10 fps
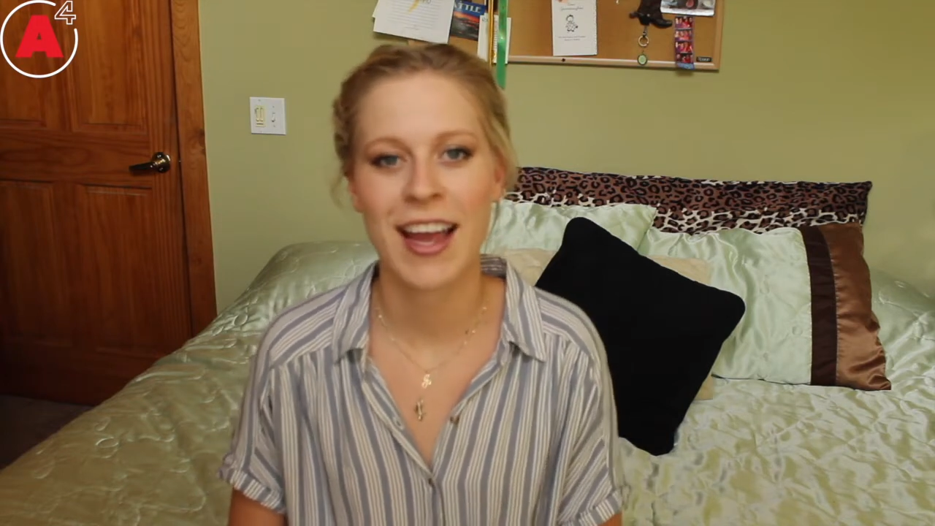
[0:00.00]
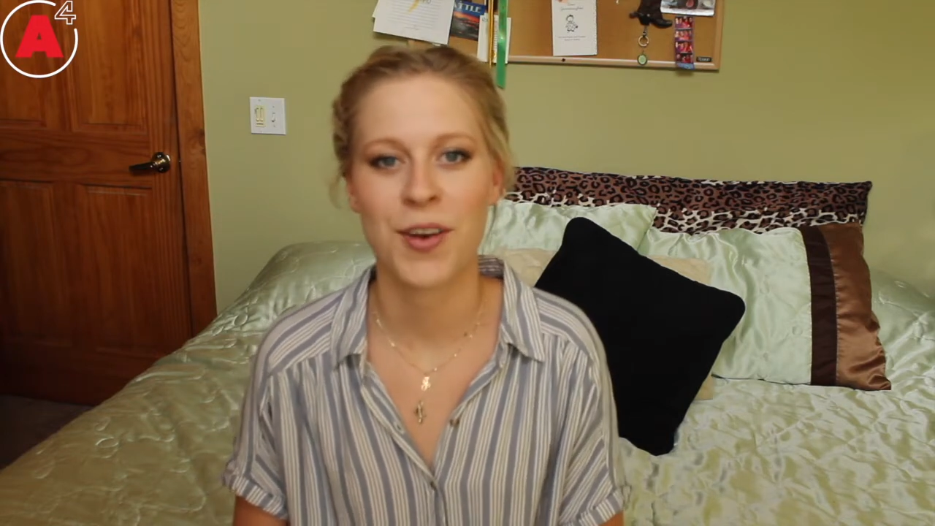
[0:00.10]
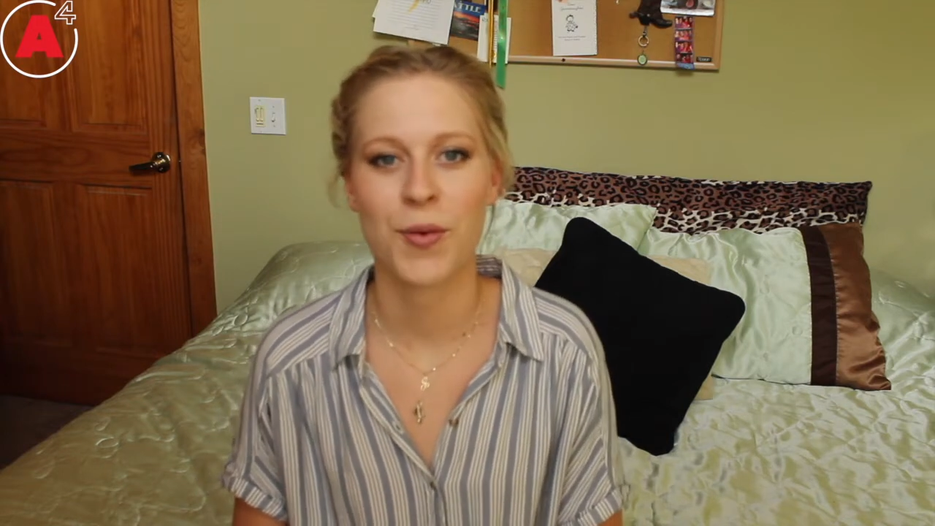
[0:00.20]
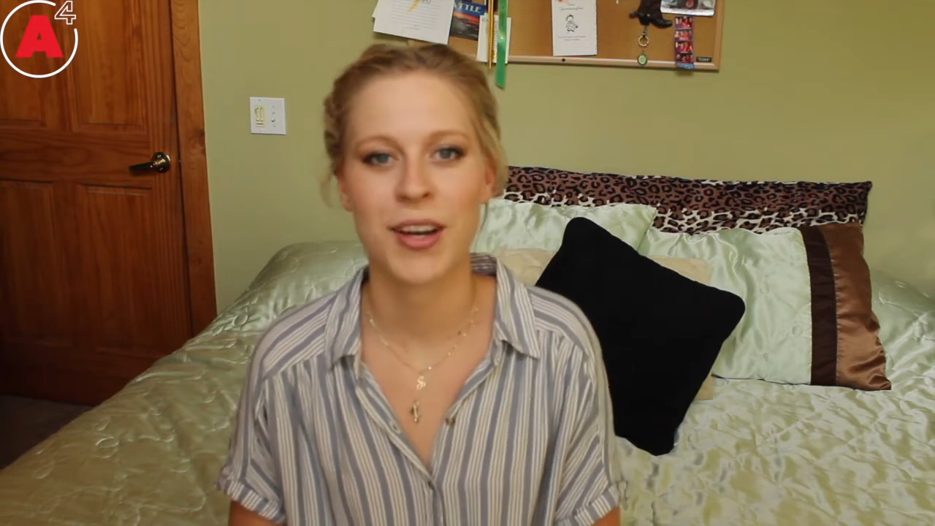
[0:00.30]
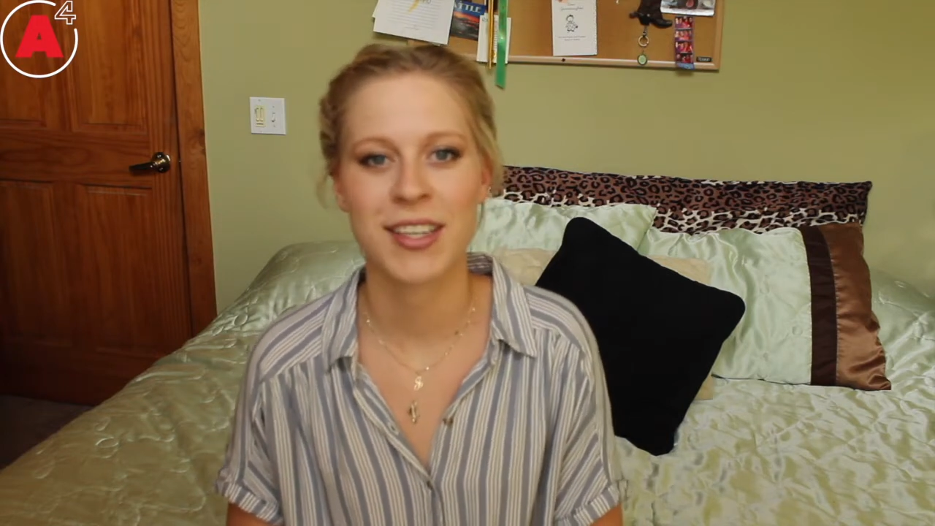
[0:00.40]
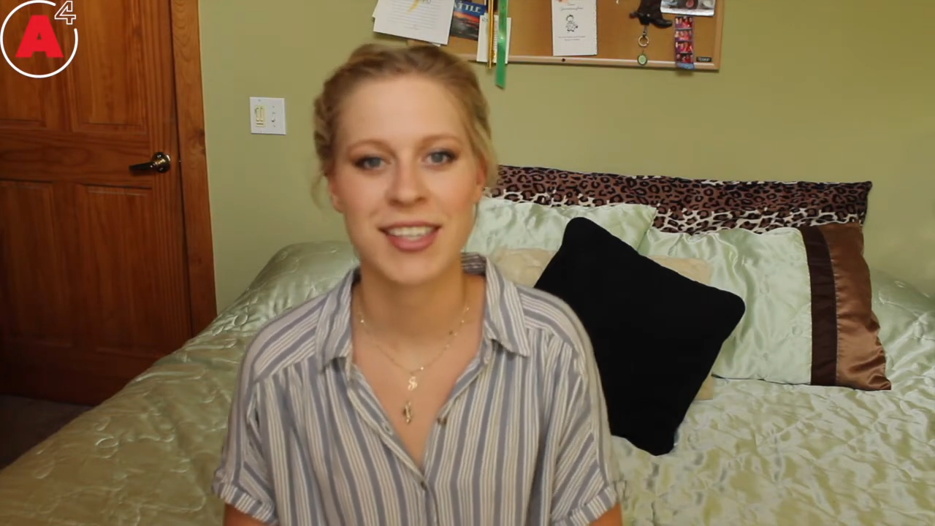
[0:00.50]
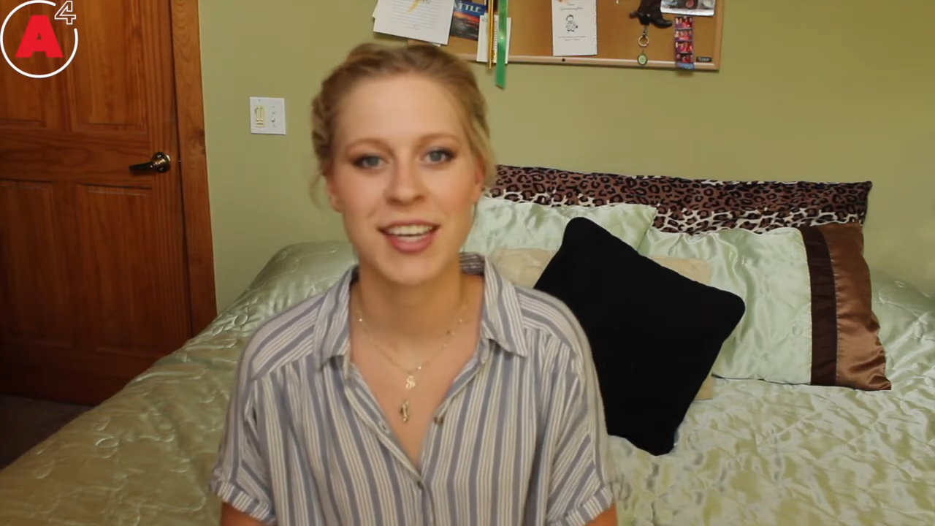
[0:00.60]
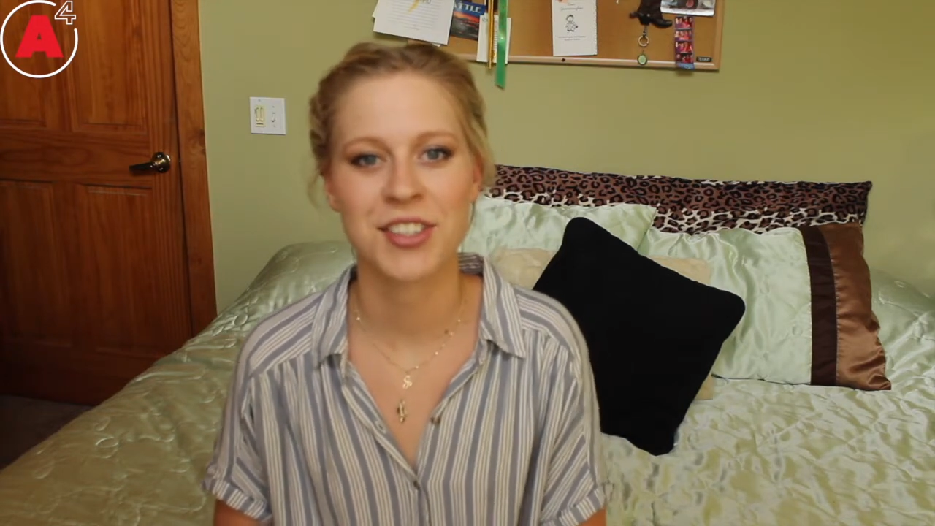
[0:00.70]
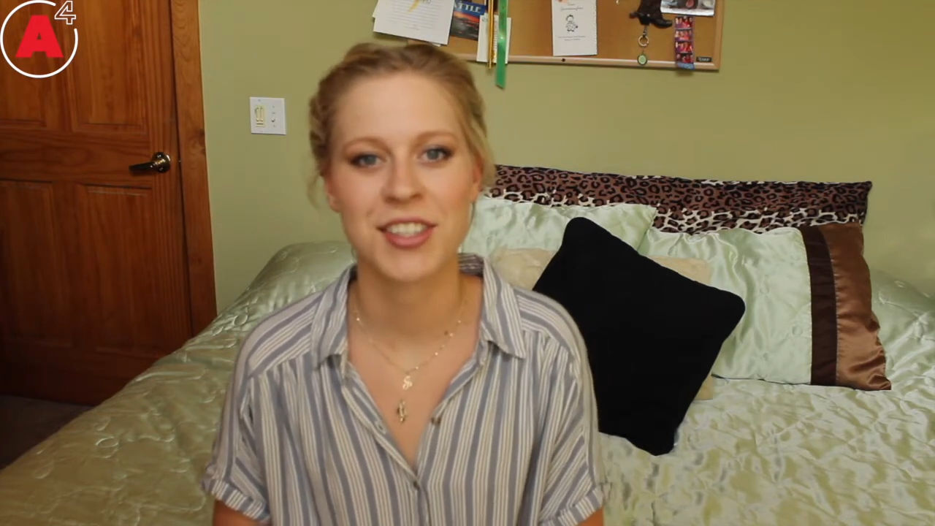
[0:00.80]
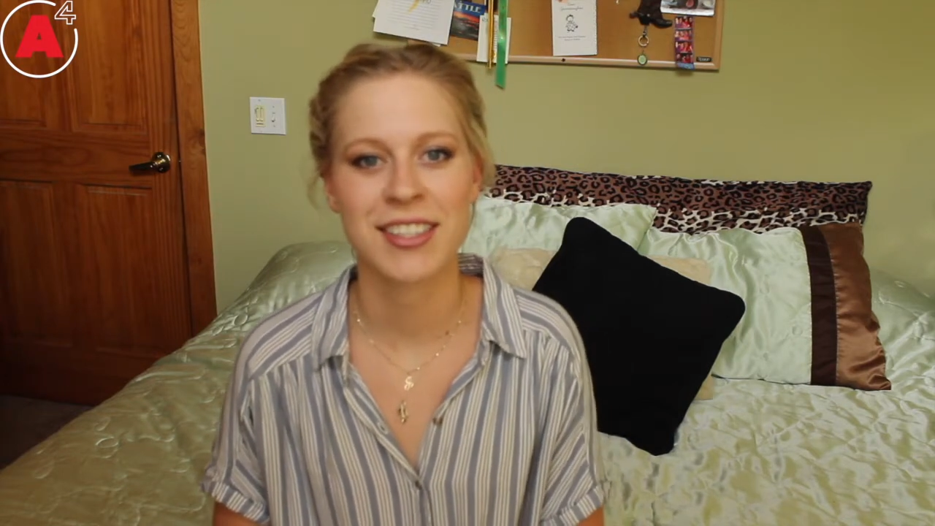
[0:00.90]
an
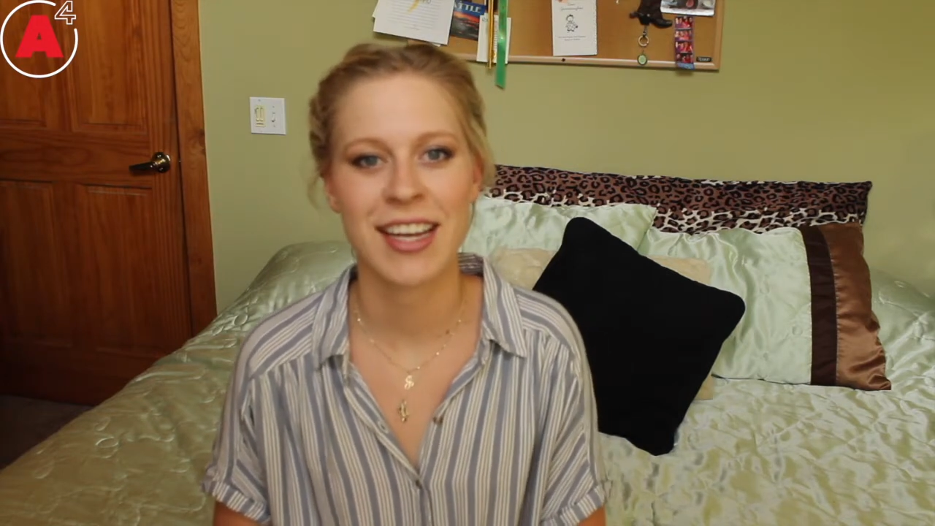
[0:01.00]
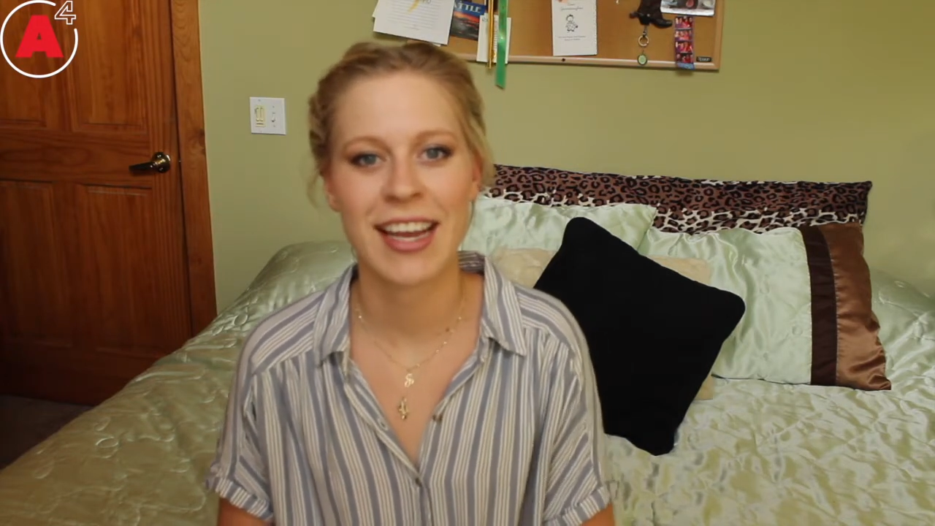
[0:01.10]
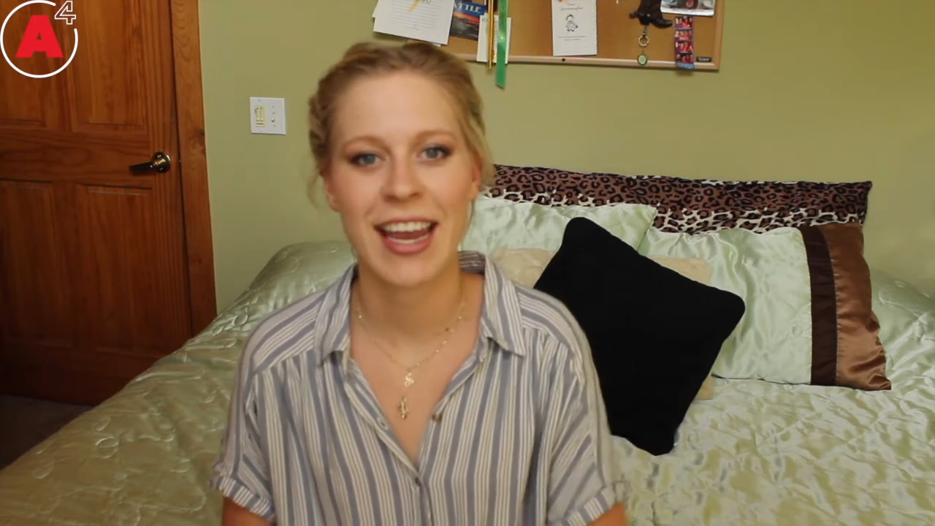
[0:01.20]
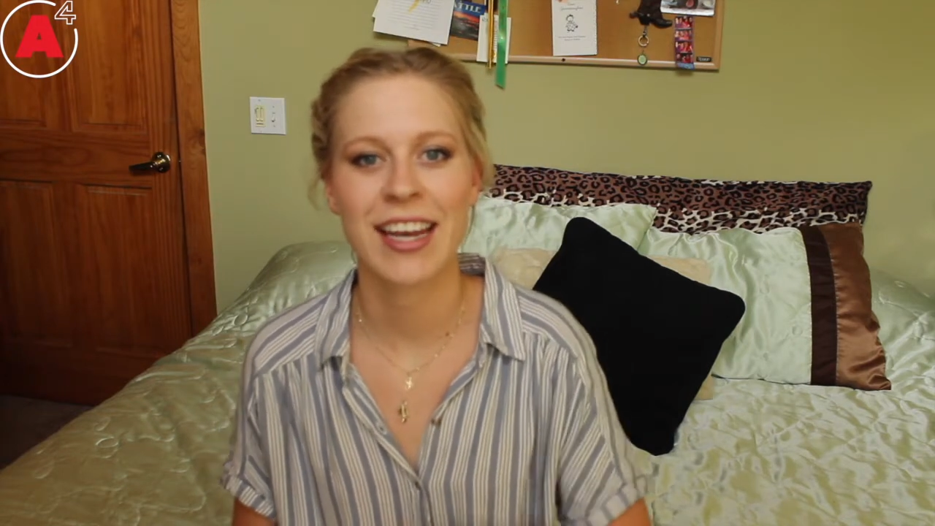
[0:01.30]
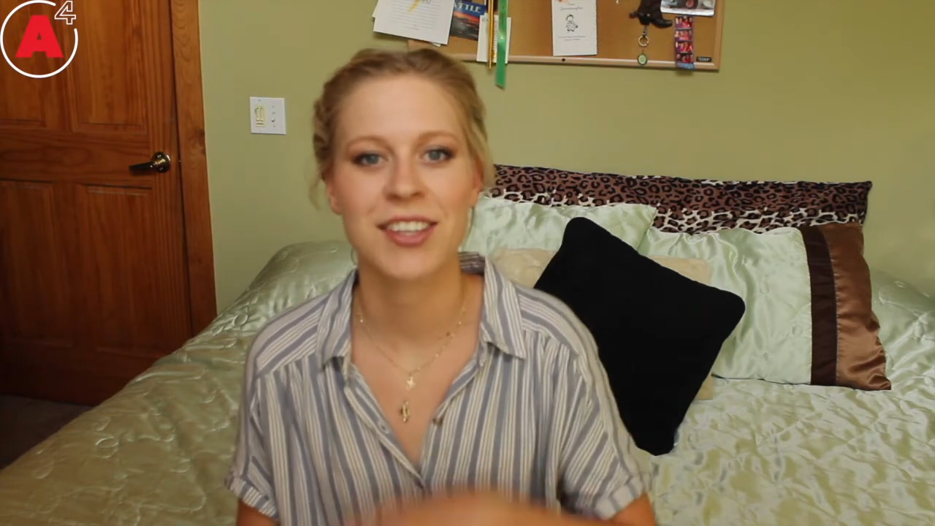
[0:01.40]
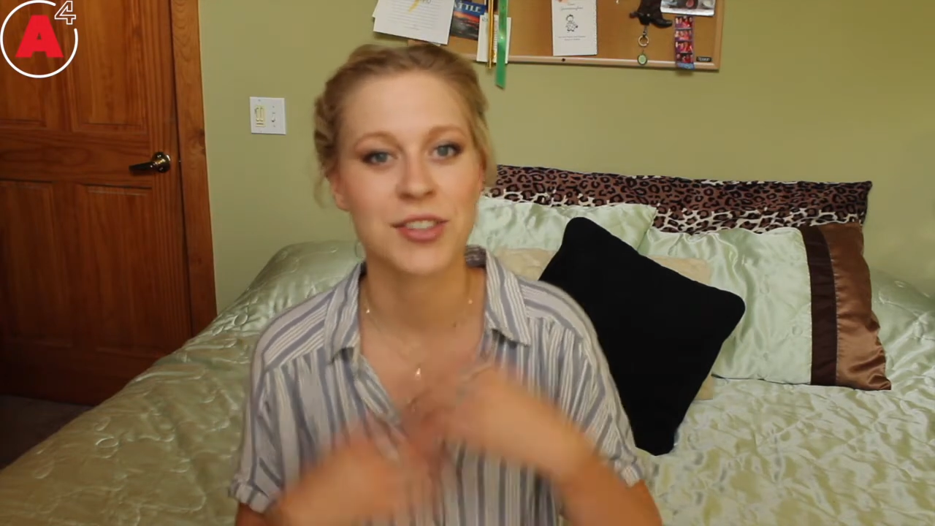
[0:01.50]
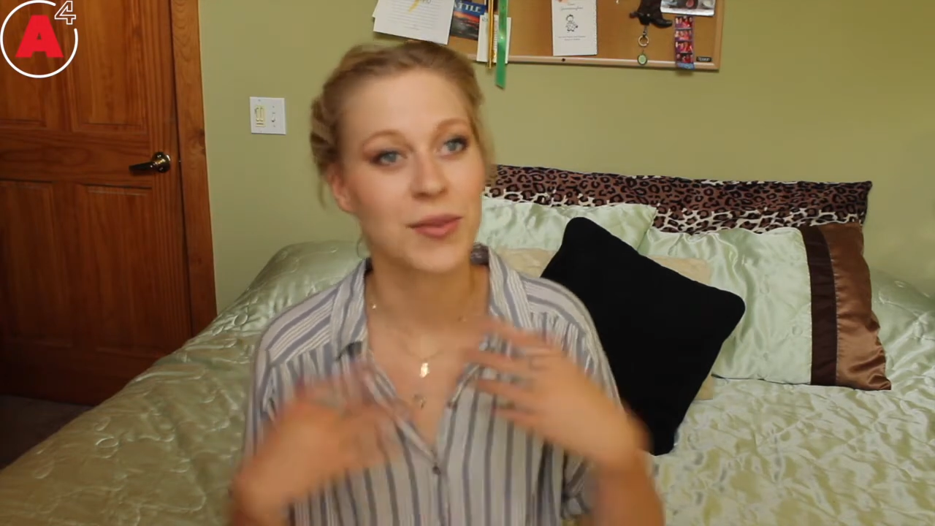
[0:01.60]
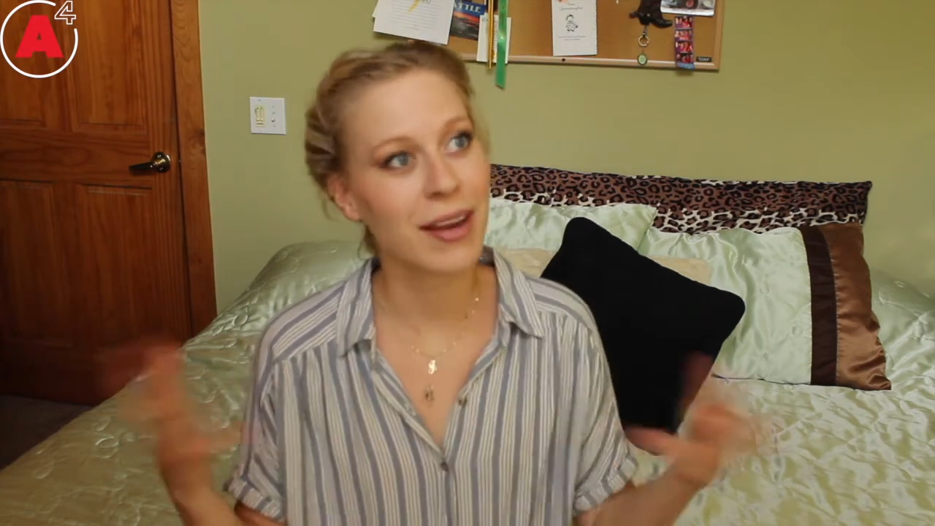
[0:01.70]
organization dedicated to